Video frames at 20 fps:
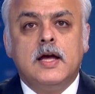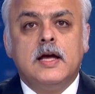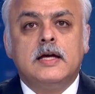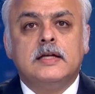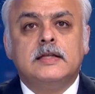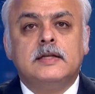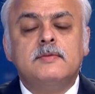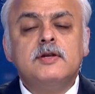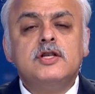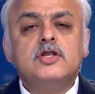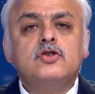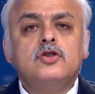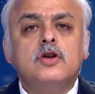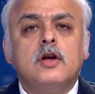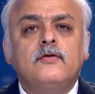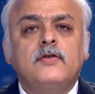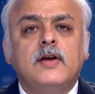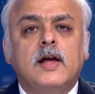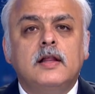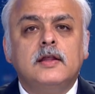The Ministry
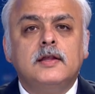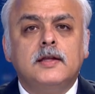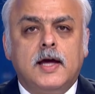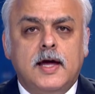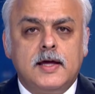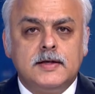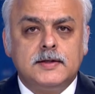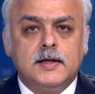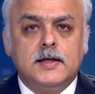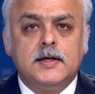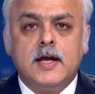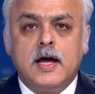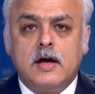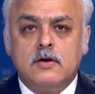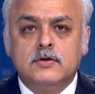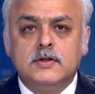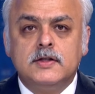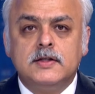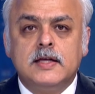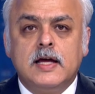of Health has
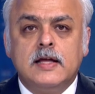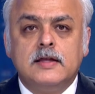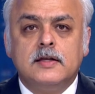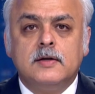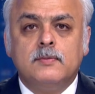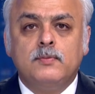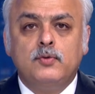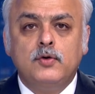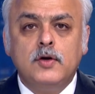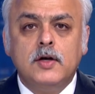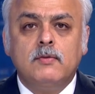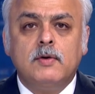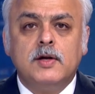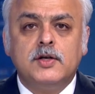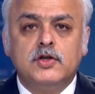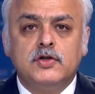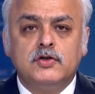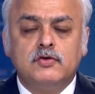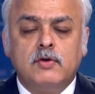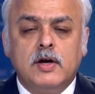announced that the
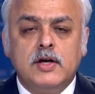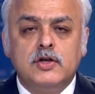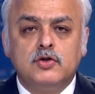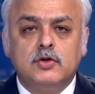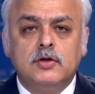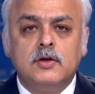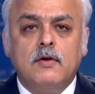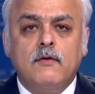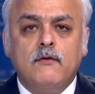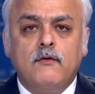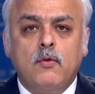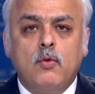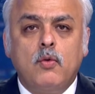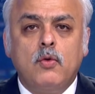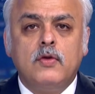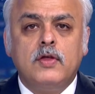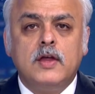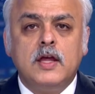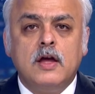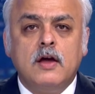pre-registration for
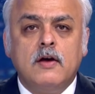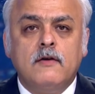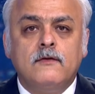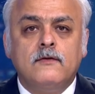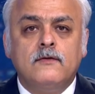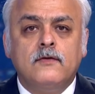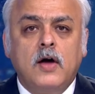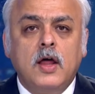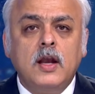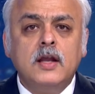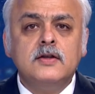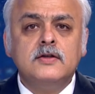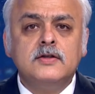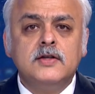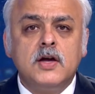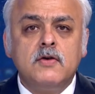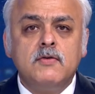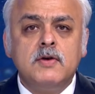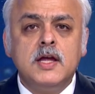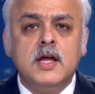the
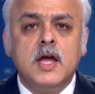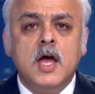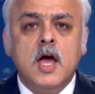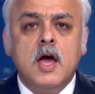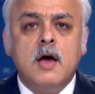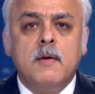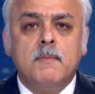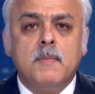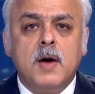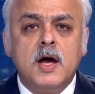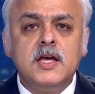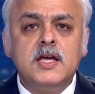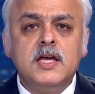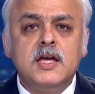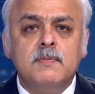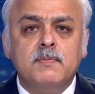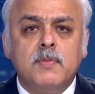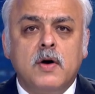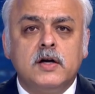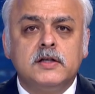voluntary
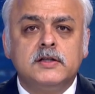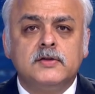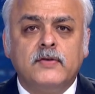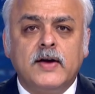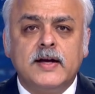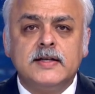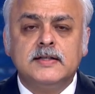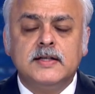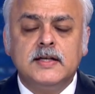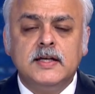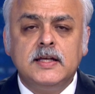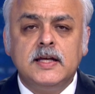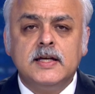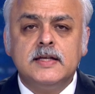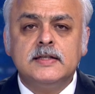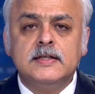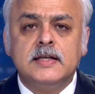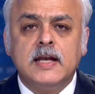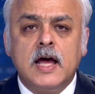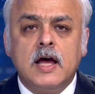monkeypox vaccine
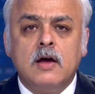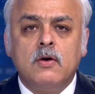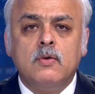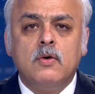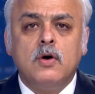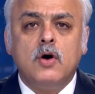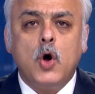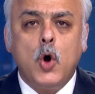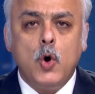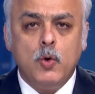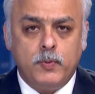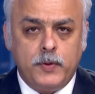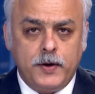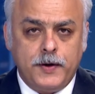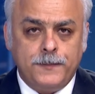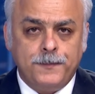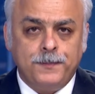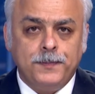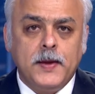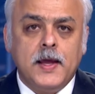is now open
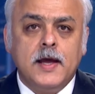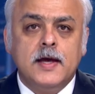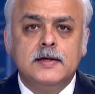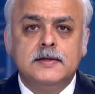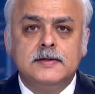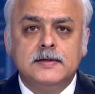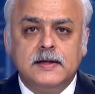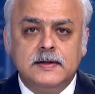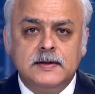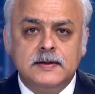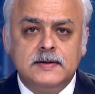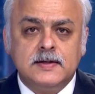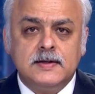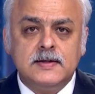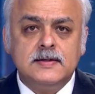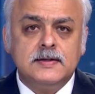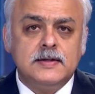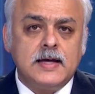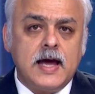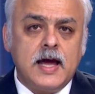
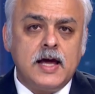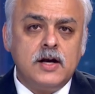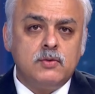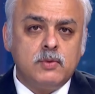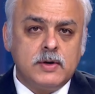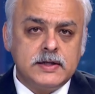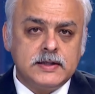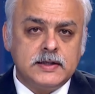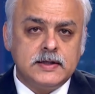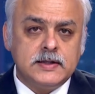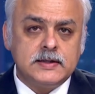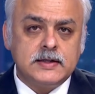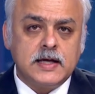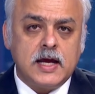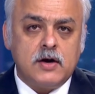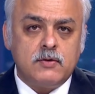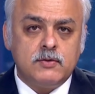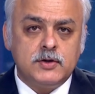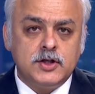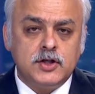citizens and residents
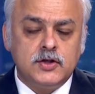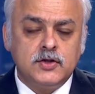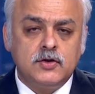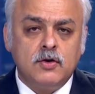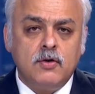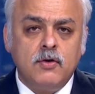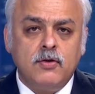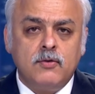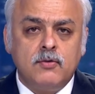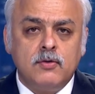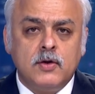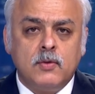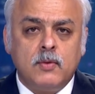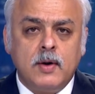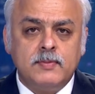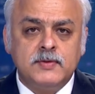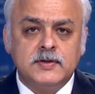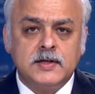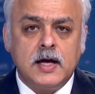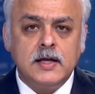can register through the
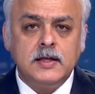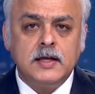website